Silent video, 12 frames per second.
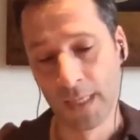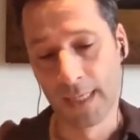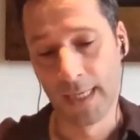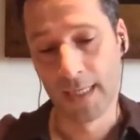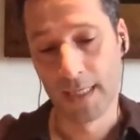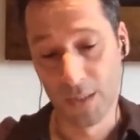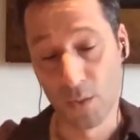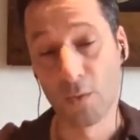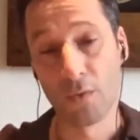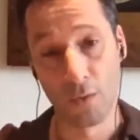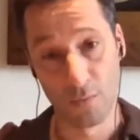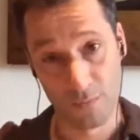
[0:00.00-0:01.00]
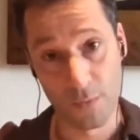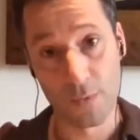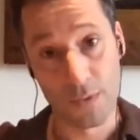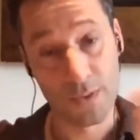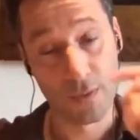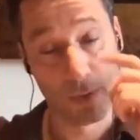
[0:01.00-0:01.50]
And this all, of
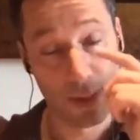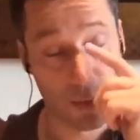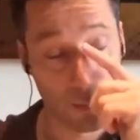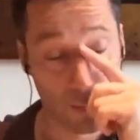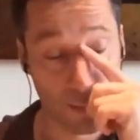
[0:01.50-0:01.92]
course, all that will